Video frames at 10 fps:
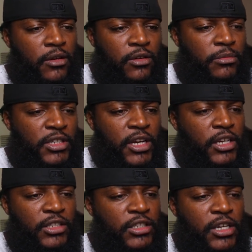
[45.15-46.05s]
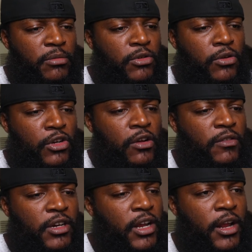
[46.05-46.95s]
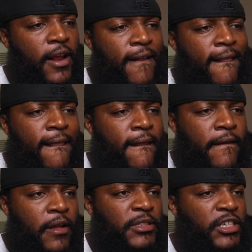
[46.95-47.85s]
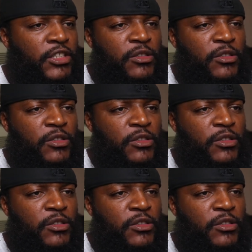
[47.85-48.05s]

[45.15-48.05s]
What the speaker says: You know what I'm saying? Just keep doing Nova today. You know what I'm saying?